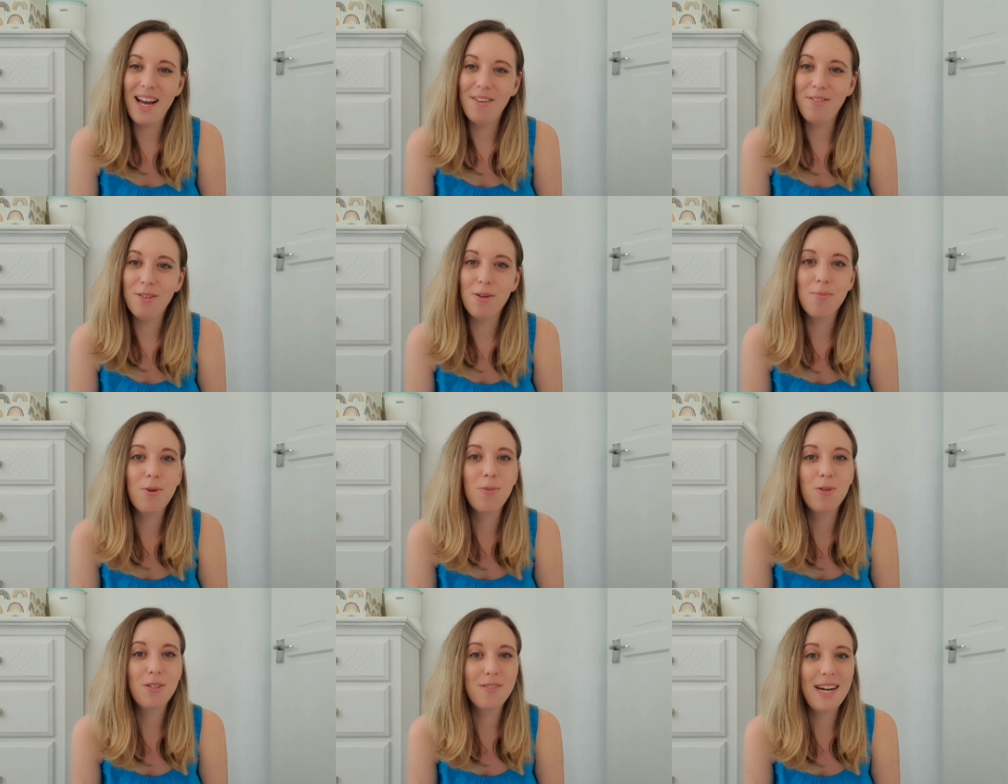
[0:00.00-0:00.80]
If you're a
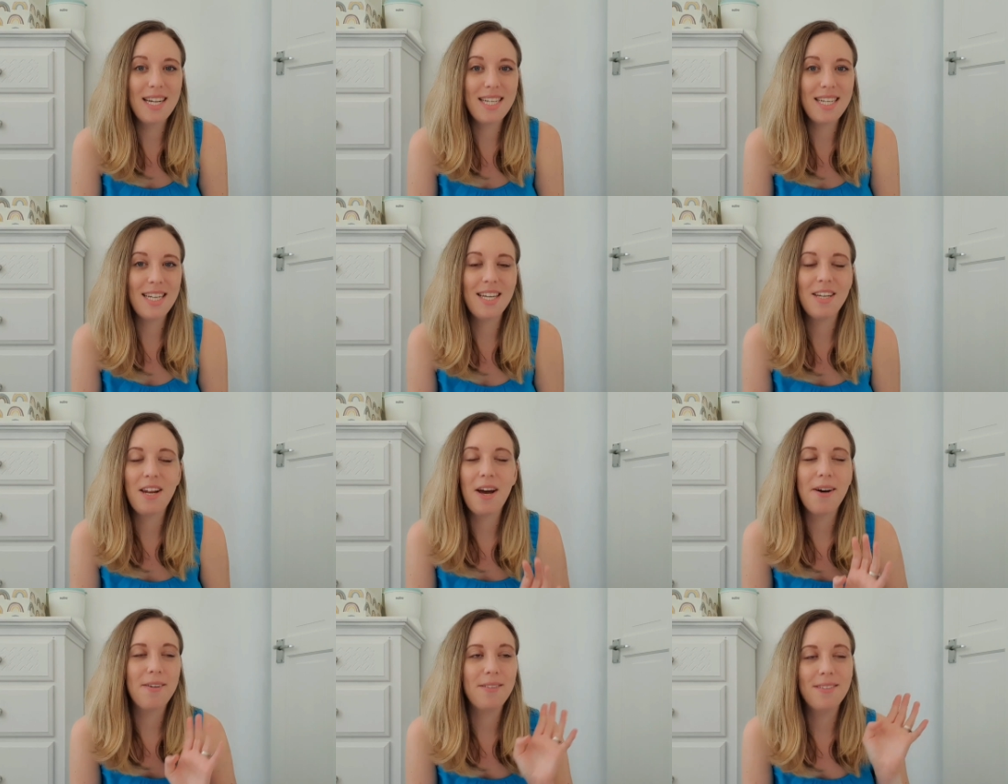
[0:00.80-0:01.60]
mum already, you
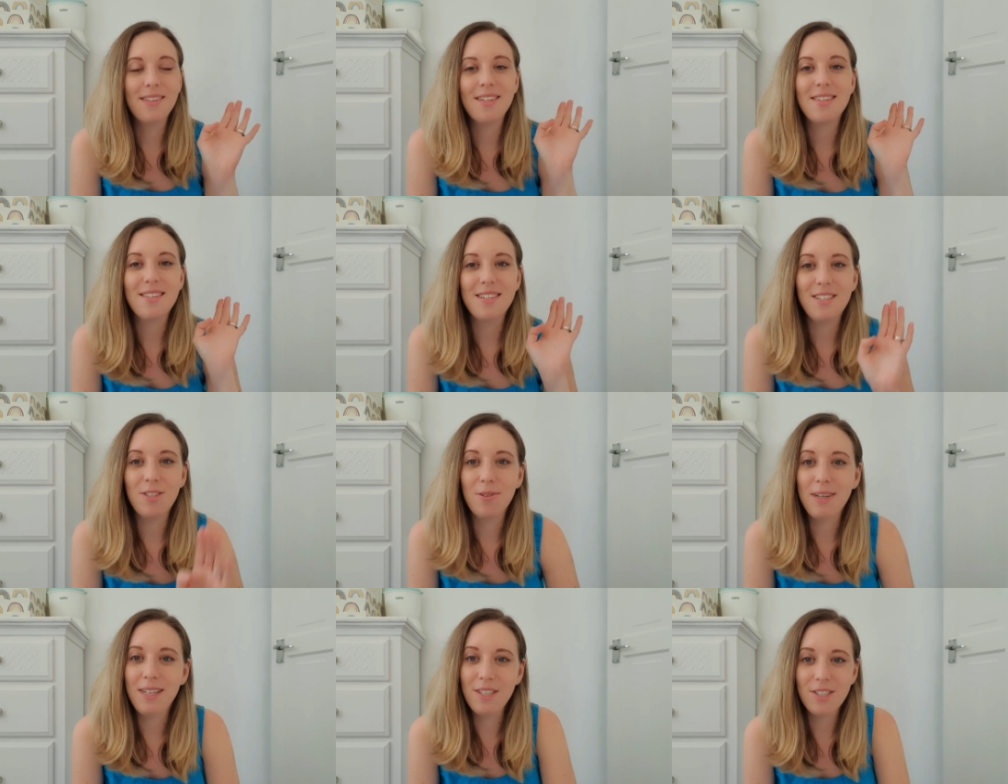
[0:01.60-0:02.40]
know the
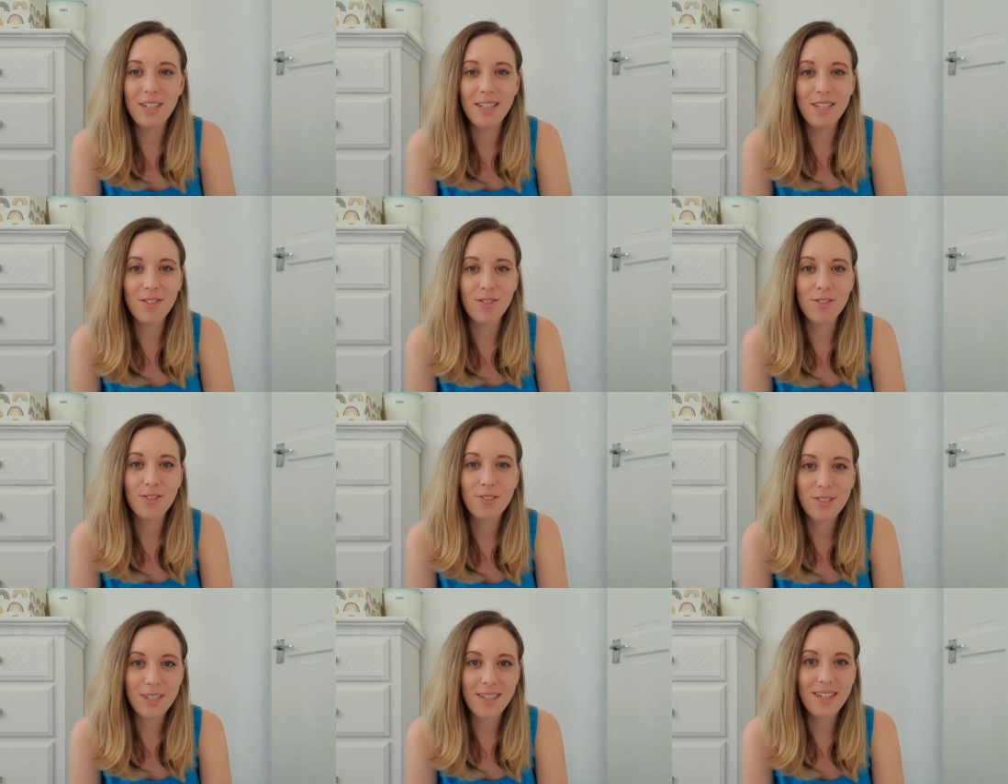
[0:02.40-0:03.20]
situation. It's
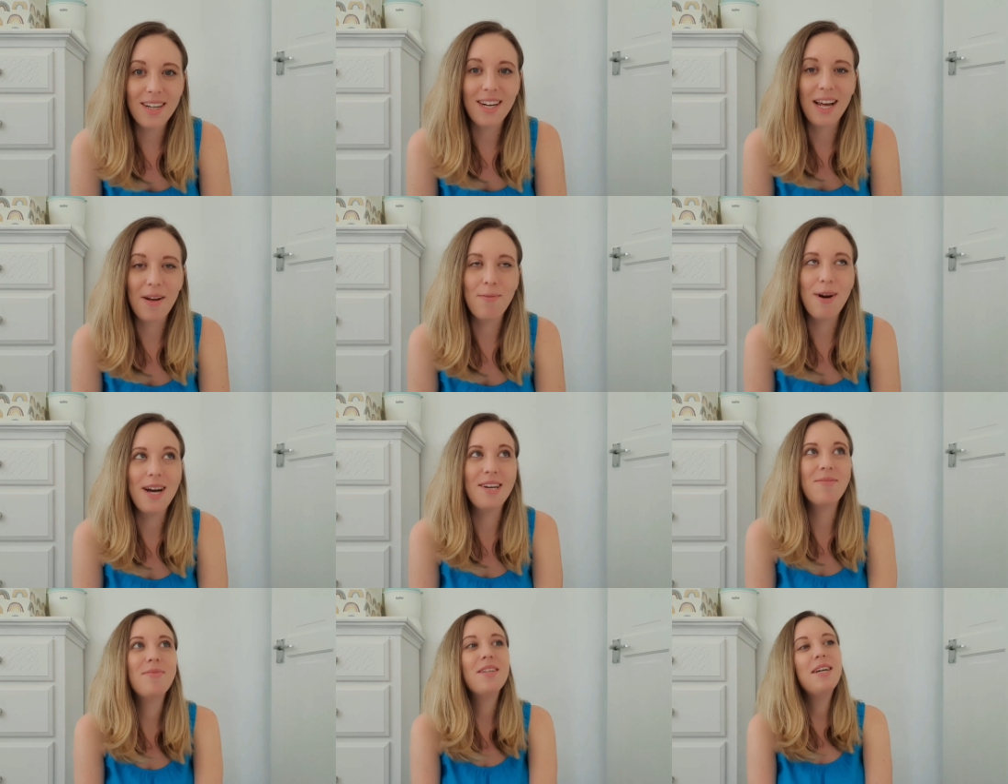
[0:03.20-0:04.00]
just a
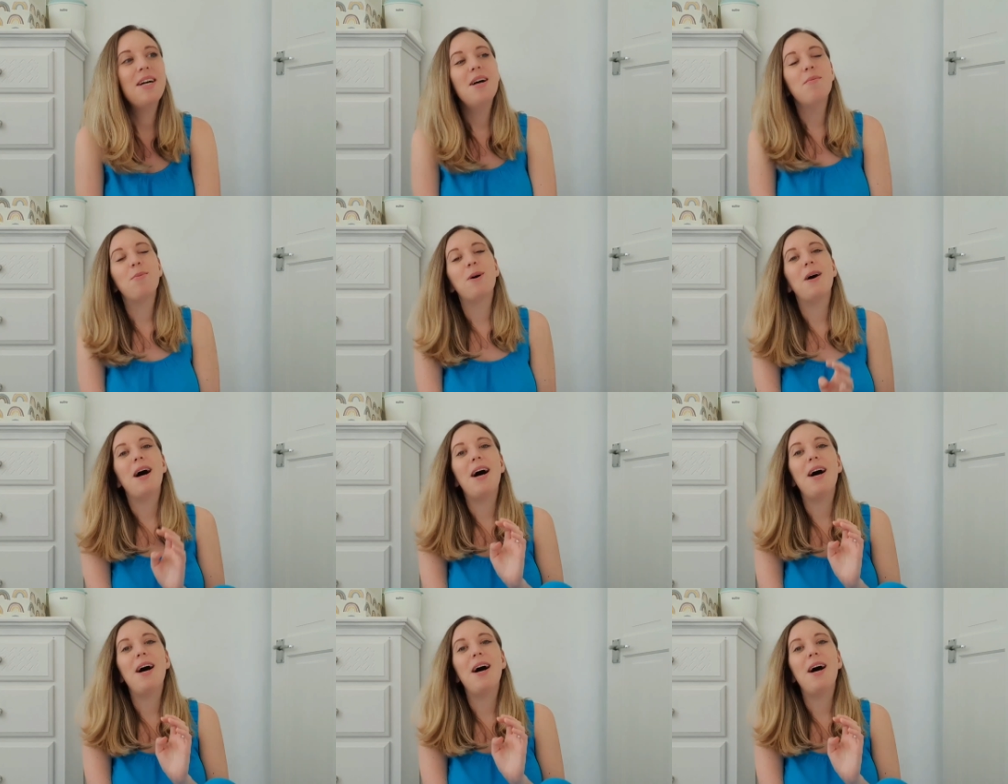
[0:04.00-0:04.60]
nightmare. But